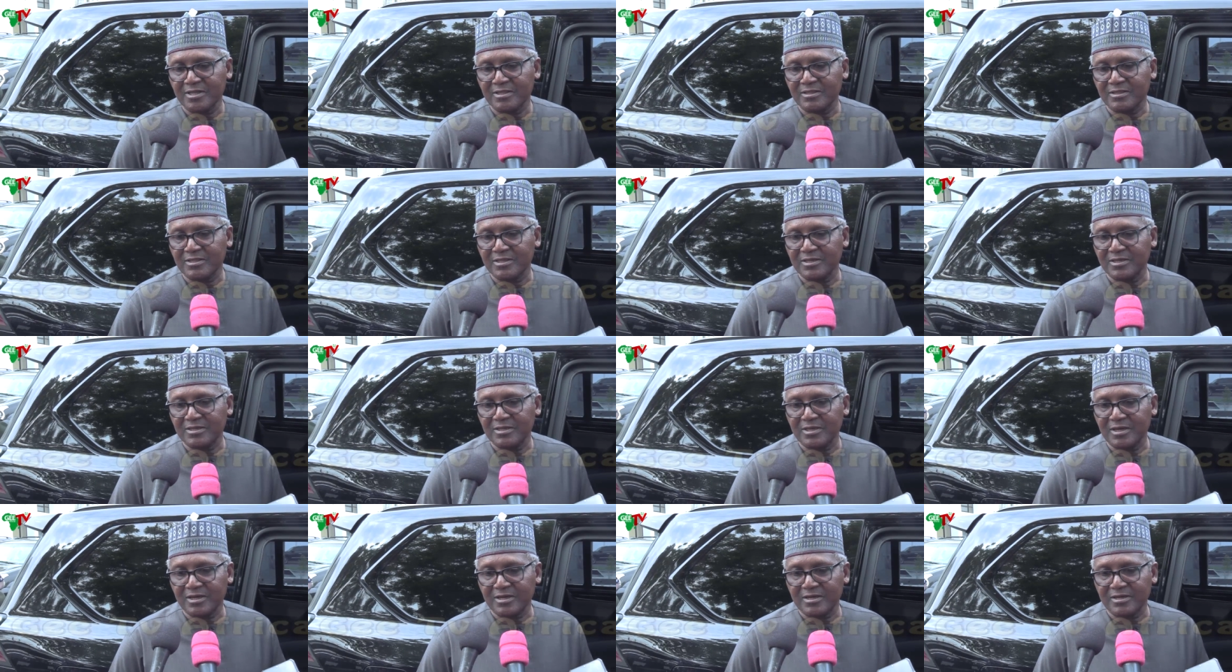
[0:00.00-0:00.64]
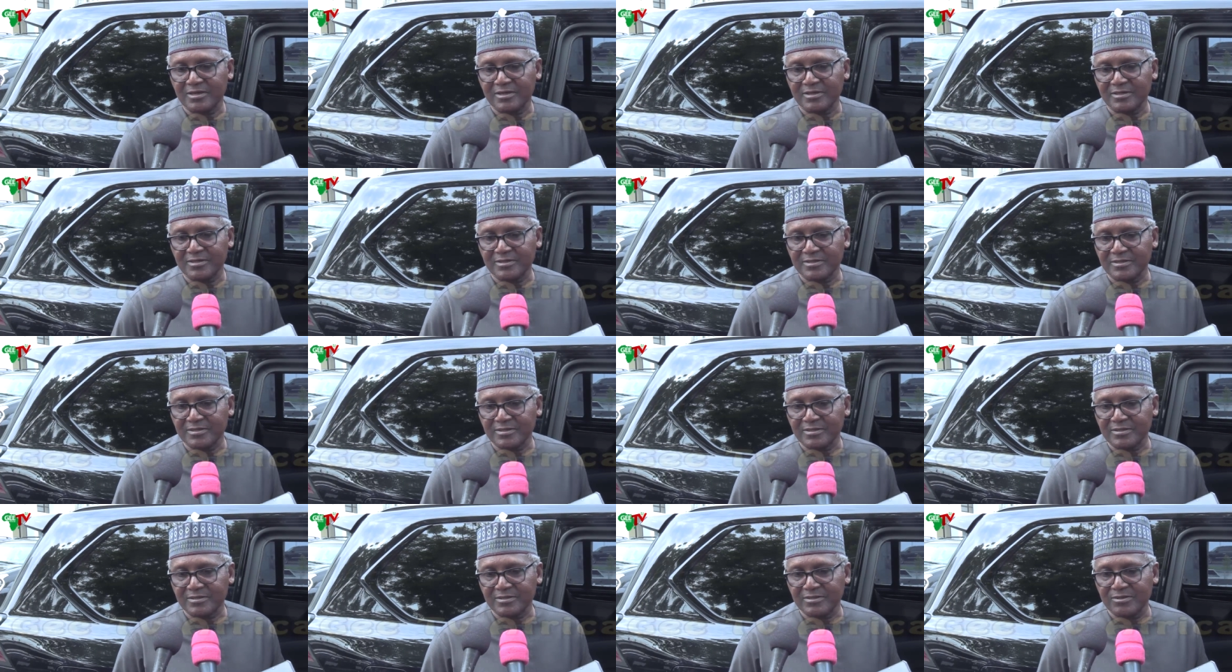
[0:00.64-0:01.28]
the
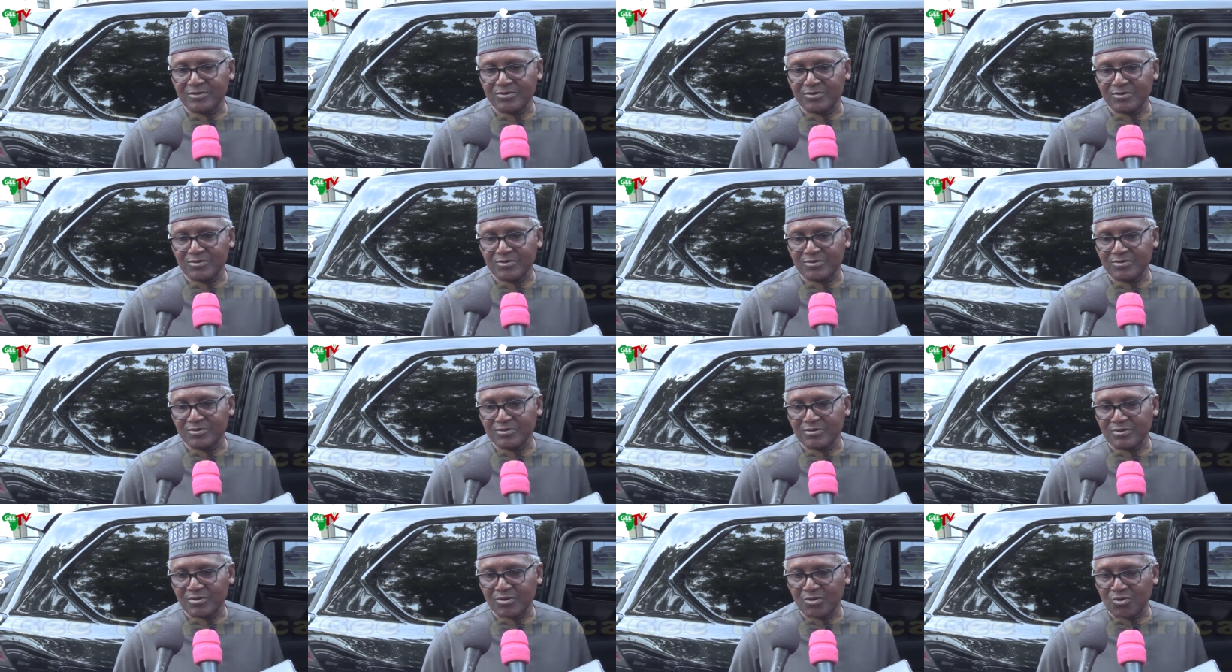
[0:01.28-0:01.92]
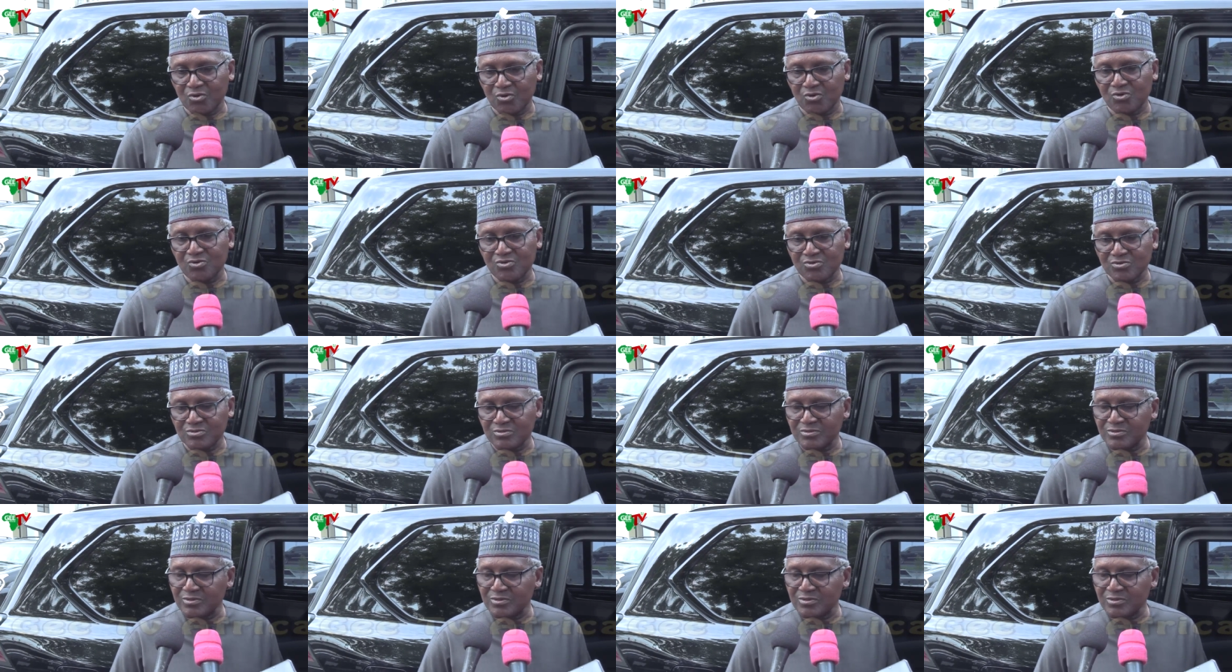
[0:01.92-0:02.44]
you know, law,